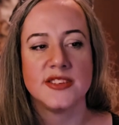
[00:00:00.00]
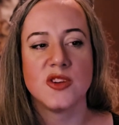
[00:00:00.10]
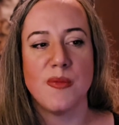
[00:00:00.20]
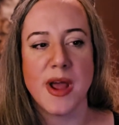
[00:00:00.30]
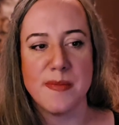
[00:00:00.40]

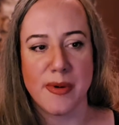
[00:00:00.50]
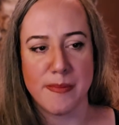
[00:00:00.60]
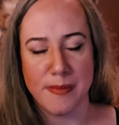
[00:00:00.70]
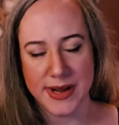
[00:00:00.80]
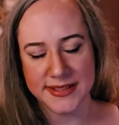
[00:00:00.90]
So
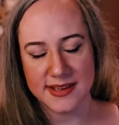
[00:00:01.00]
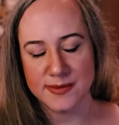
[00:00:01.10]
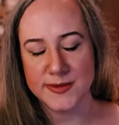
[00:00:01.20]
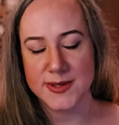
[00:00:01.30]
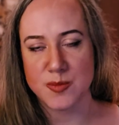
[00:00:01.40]
my
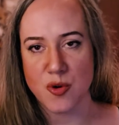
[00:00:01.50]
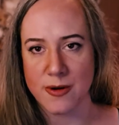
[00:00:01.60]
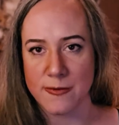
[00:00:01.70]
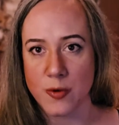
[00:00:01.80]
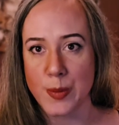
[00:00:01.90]
son was
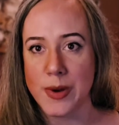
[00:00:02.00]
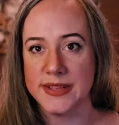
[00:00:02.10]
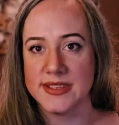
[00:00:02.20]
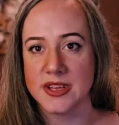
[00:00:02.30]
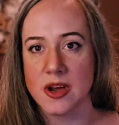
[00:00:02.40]
born 4
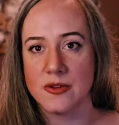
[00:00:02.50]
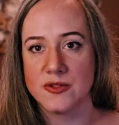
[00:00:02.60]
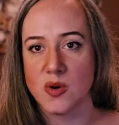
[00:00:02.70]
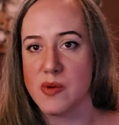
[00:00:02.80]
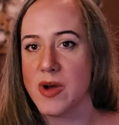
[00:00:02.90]
months ago.
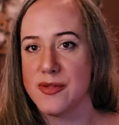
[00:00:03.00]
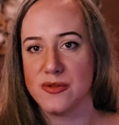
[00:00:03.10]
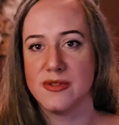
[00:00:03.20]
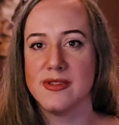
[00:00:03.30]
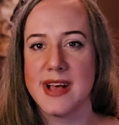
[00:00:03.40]
So I went
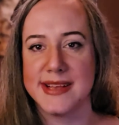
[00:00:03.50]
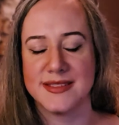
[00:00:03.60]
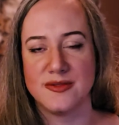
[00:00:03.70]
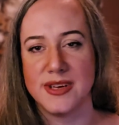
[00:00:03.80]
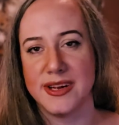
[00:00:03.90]
through the
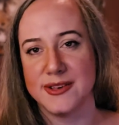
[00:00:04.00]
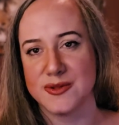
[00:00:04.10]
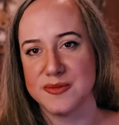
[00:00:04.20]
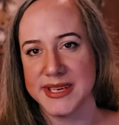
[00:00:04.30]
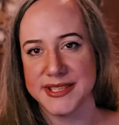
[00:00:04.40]
last 3 years
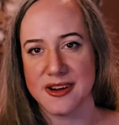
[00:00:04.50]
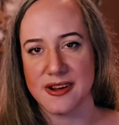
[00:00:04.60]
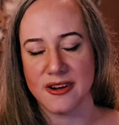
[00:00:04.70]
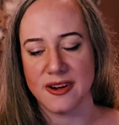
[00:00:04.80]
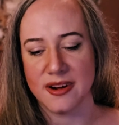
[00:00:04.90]
with my
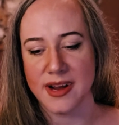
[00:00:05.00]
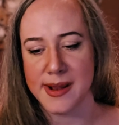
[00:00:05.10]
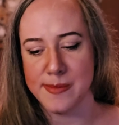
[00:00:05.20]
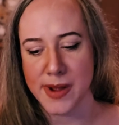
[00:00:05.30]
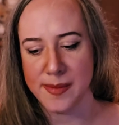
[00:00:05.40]
daughter
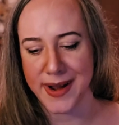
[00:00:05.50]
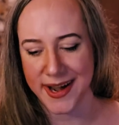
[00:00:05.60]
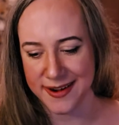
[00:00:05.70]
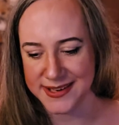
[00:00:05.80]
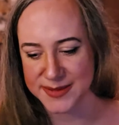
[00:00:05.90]
and my
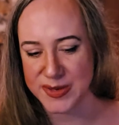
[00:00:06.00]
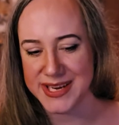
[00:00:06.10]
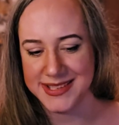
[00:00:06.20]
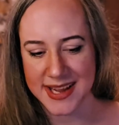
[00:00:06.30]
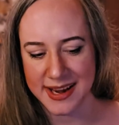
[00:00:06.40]
parents
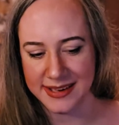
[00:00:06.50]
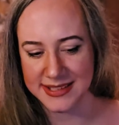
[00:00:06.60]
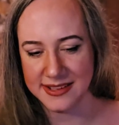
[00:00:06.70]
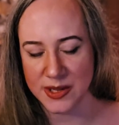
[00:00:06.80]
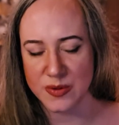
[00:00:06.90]
being dead and
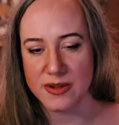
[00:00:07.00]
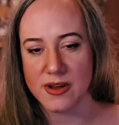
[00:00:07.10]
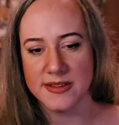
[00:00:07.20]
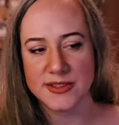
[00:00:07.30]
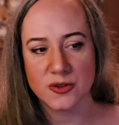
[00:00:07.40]
dealing with
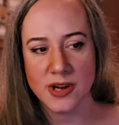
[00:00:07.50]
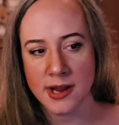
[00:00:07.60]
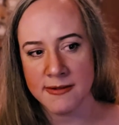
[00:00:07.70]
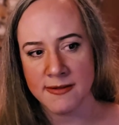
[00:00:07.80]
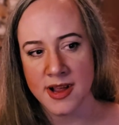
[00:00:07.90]
all this
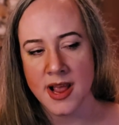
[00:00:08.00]
grief.